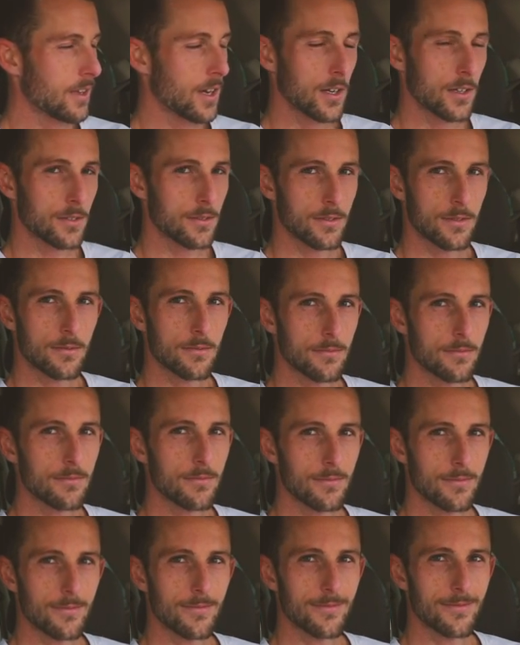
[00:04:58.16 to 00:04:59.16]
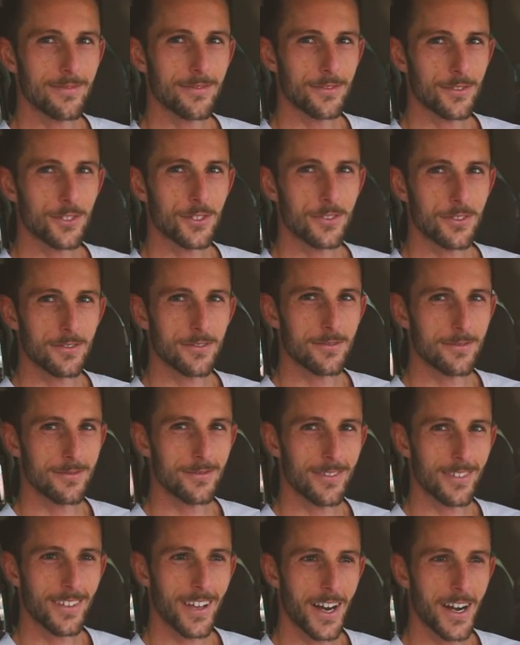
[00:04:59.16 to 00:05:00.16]
I was,
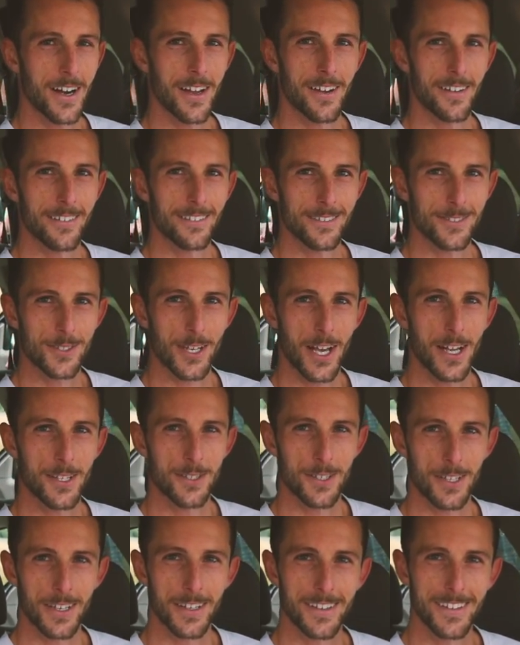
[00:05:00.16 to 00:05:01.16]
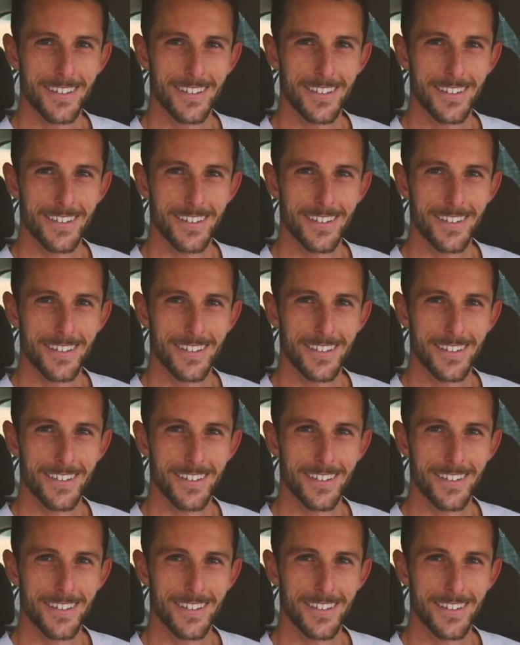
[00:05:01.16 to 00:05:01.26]
I don't know challenging.